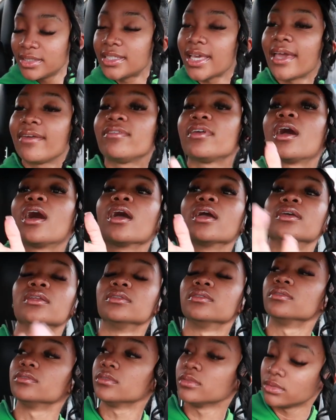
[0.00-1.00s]
Tavion,
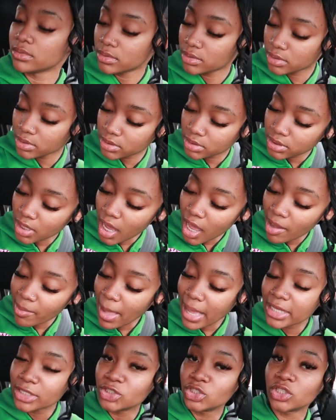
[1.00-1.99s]
stop.
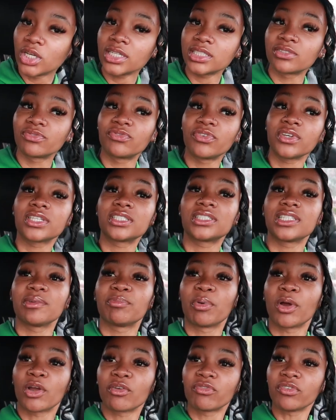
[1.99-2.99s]
I just fixed it
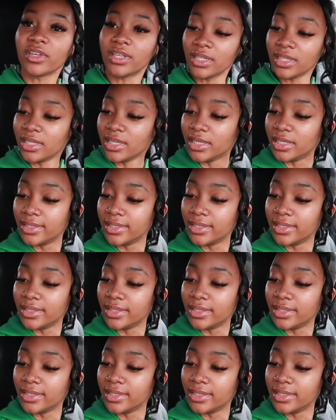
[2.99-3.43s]
perfectly.